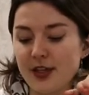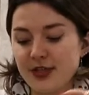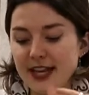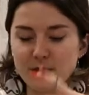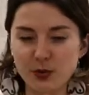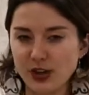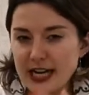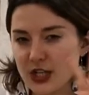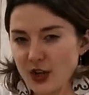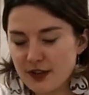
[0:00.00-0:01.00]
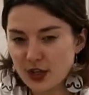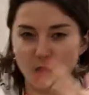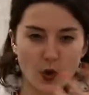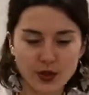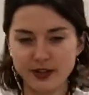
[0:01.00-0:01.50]
things will change over the
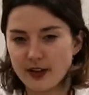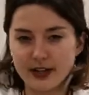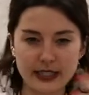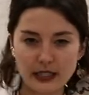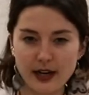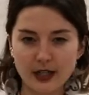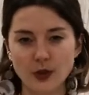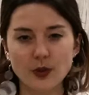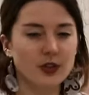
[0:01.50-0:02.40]
course of like your cycle.